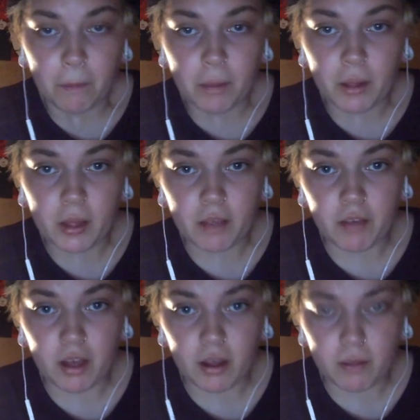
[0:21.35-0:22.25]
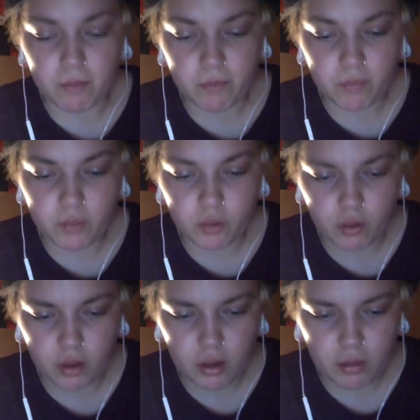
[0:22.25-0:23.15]
believe it.
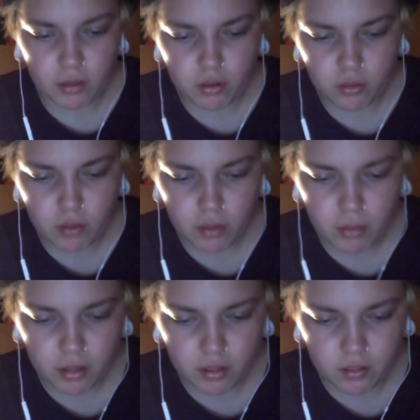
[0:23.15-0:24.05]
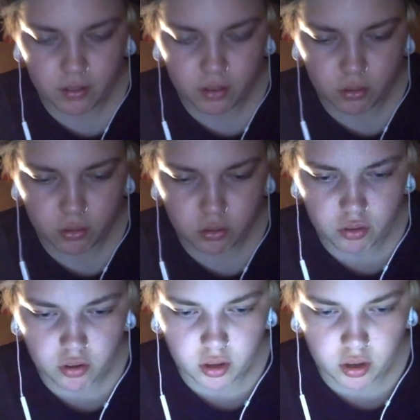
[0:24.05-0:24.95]
So I just want to make this video just
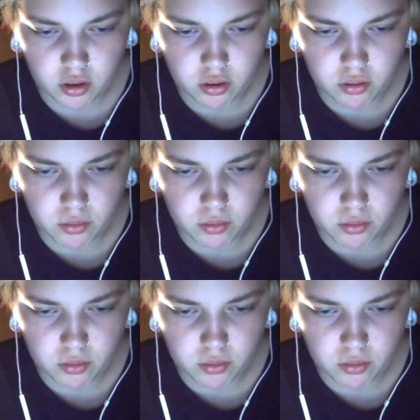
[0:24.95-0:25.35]
to like